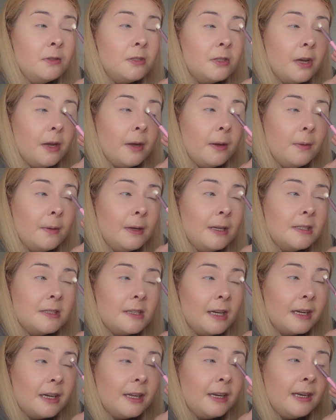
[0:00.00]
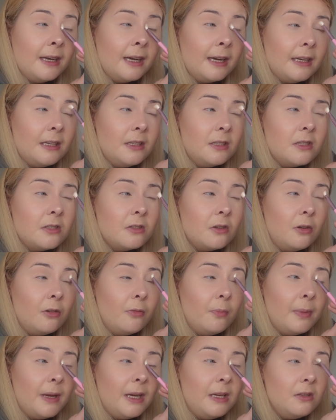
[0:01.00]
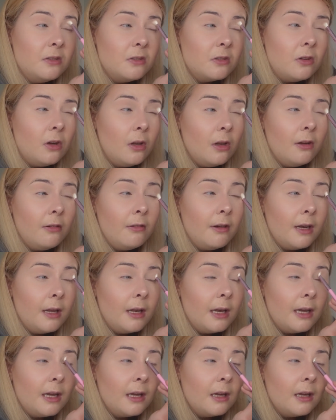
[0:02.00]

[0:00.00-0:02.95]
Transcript: so it's like a nice sort of base colour really.